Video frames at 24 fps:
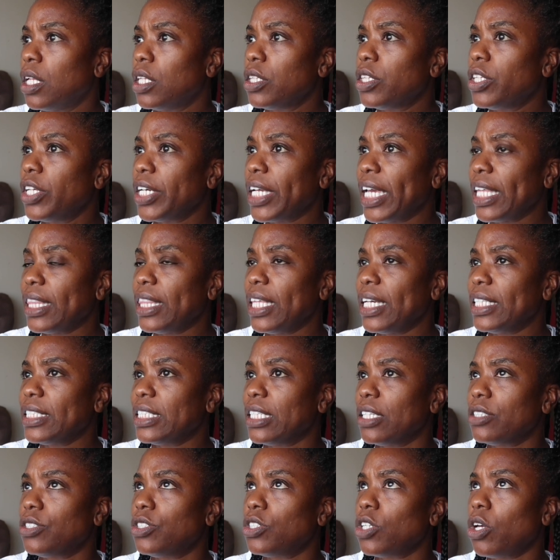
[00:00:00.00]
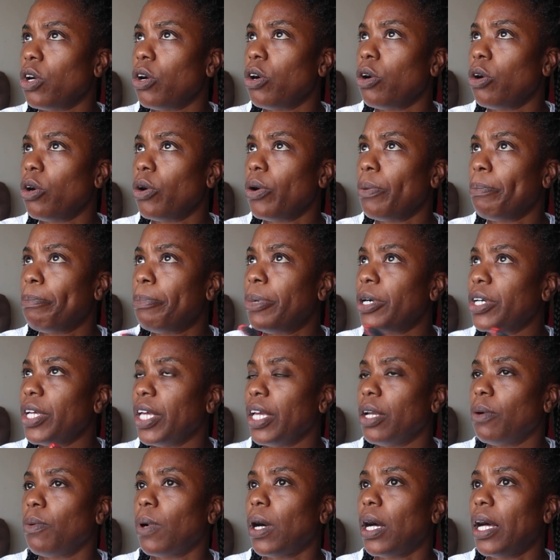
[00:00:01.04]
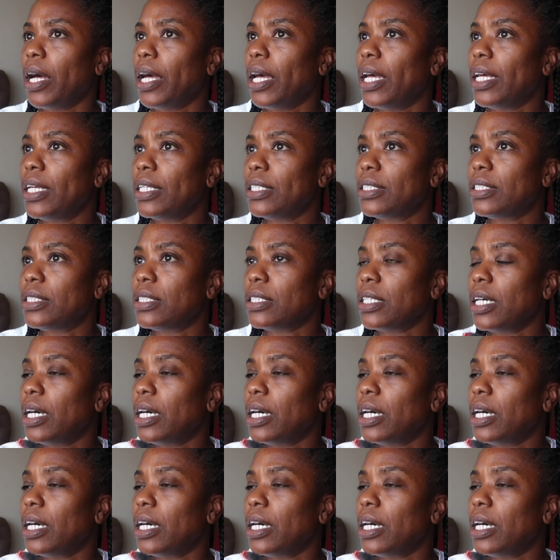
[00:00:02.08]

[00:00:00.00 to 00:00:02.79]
Look at things that, so booking wise,